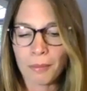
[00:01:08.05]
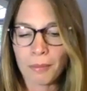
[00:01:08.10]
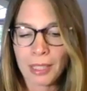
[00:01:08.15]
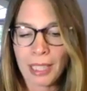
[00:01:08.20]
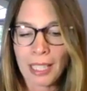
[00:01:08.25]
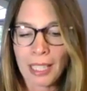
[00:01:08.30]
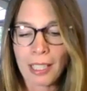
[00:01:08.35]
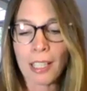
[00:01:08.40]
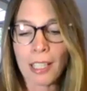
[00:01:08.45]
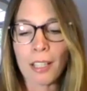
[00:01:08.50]

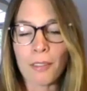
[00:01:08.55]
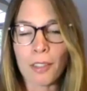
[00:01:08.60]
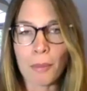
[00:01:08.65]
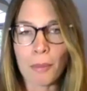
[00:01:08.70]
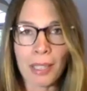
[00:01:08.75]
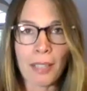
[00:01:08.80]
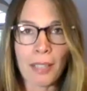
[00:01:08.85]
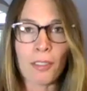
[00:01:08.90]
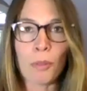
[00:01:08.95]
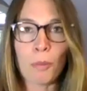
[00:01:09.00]
take care of them
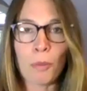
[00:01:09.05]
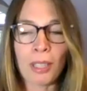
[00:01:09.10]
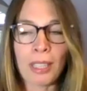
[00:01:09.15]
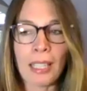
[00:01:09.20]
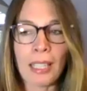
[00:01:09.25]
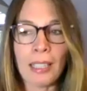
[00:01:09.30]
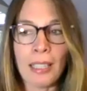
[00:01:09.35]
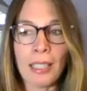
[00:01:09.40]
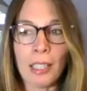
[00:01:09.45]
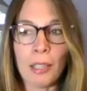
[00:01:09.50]
and give them what they
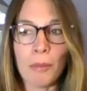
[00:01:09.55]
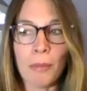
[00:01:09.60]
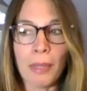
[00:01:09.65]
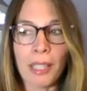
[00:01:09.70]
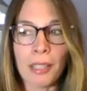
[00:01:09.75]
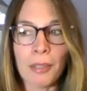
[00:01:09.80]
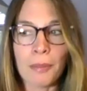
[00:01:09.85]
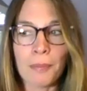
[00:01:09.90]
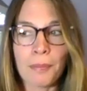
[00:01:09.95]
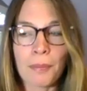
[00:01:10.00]
need,
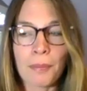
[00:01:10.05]
but